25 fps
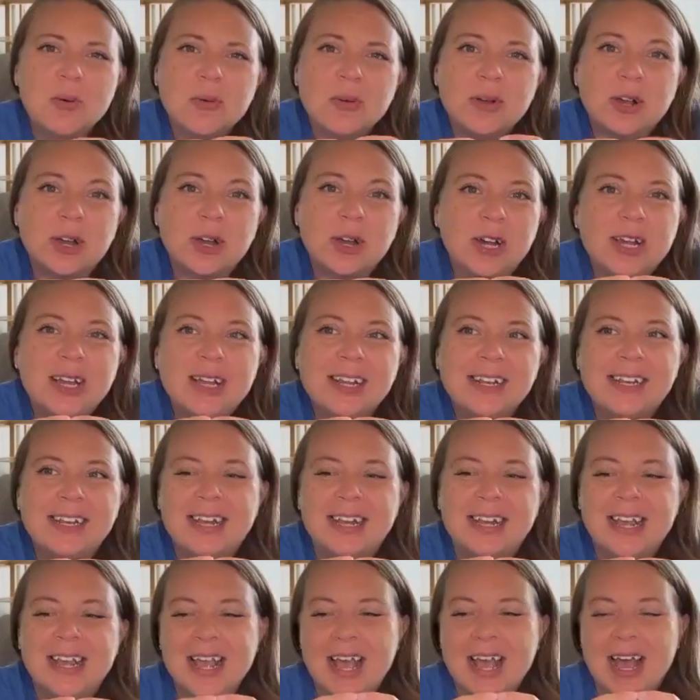good.
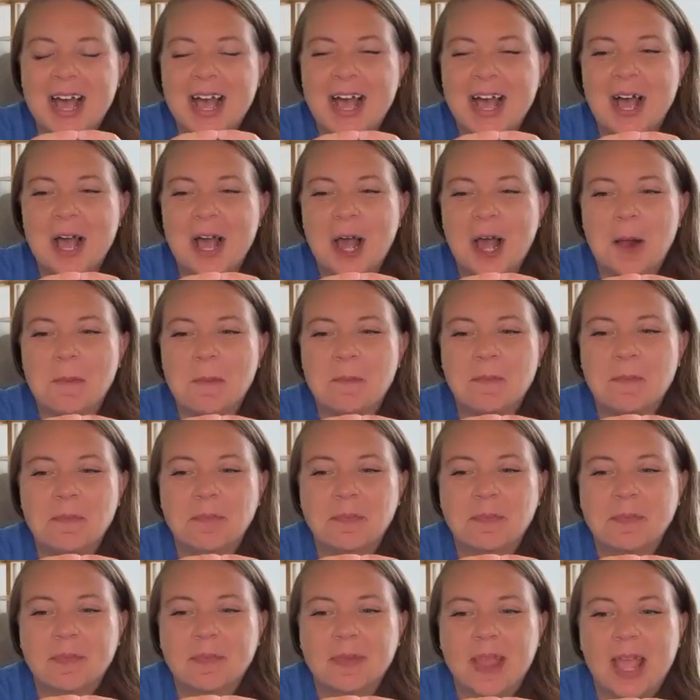
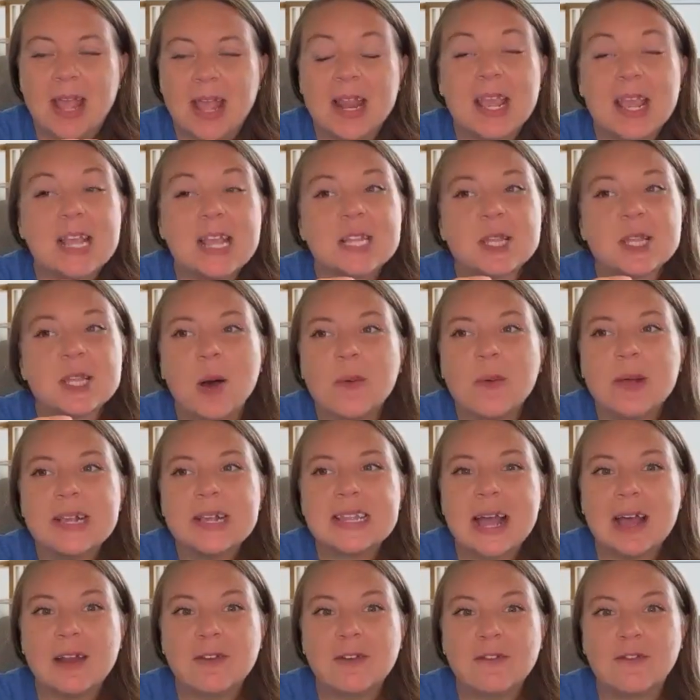And he's always
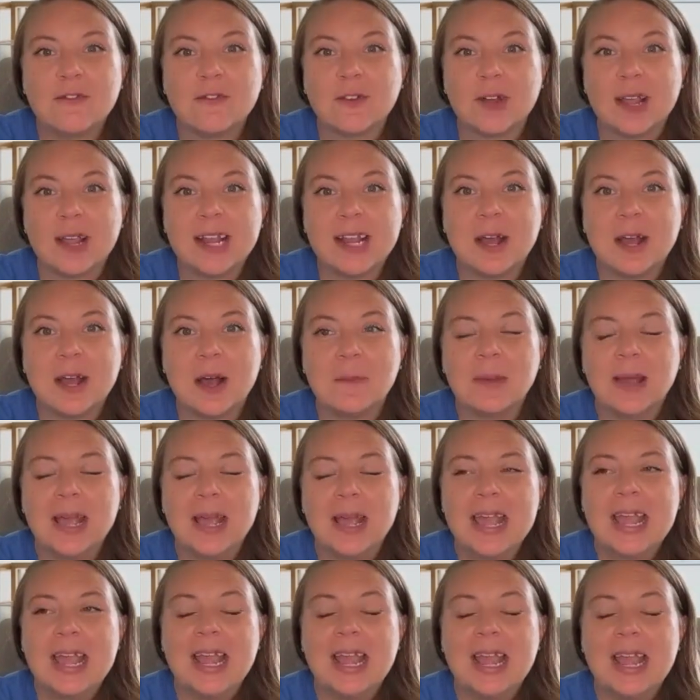had freedom
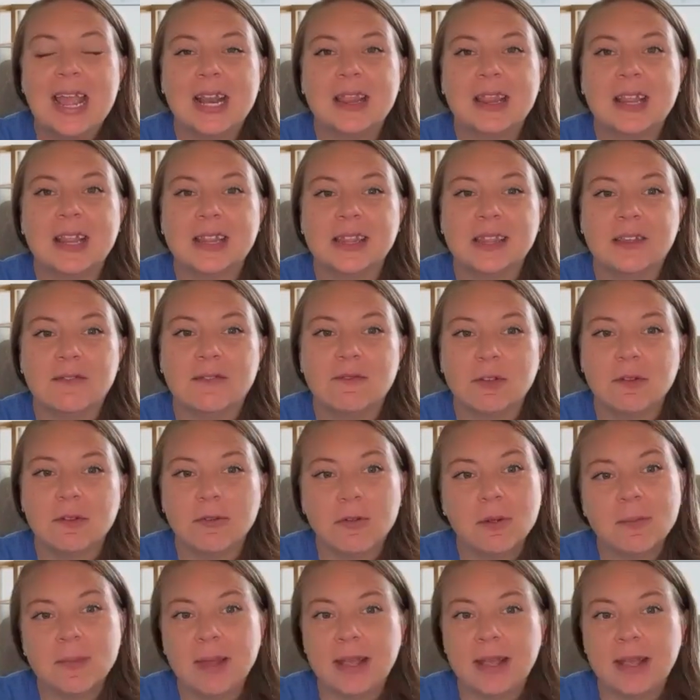in the living
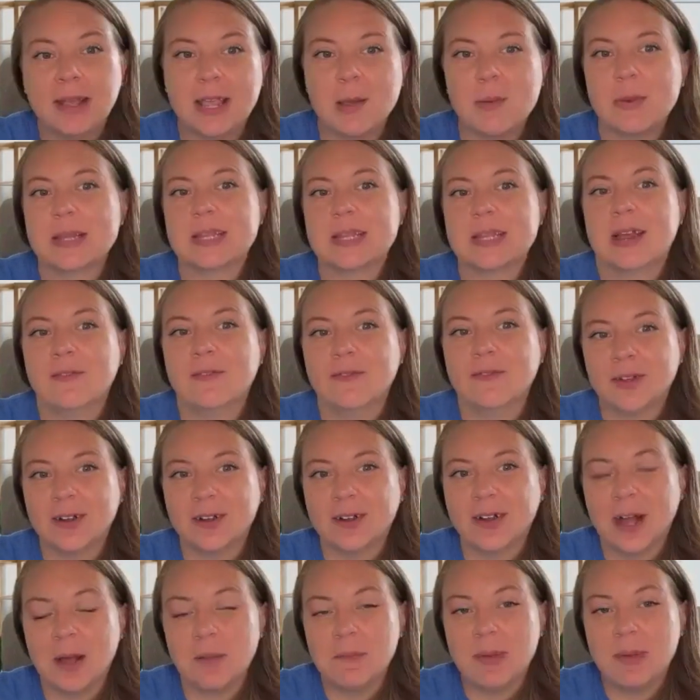room. Like he was
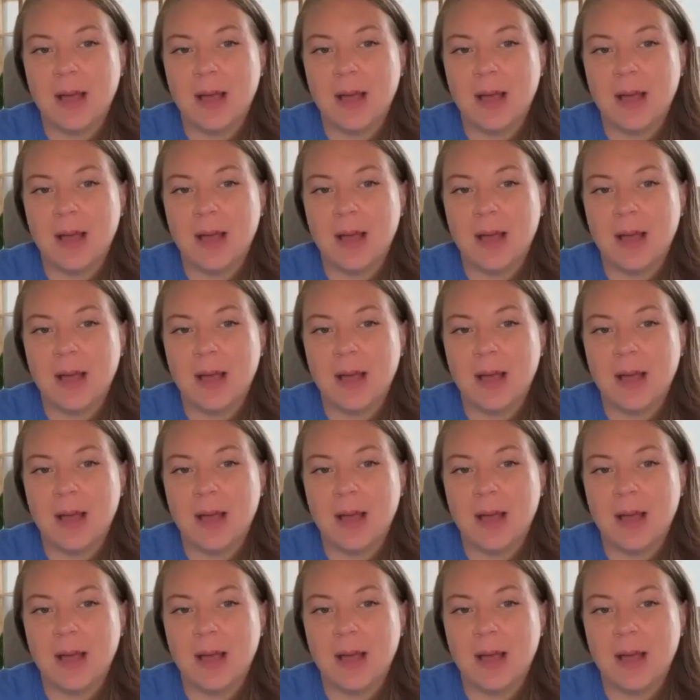never a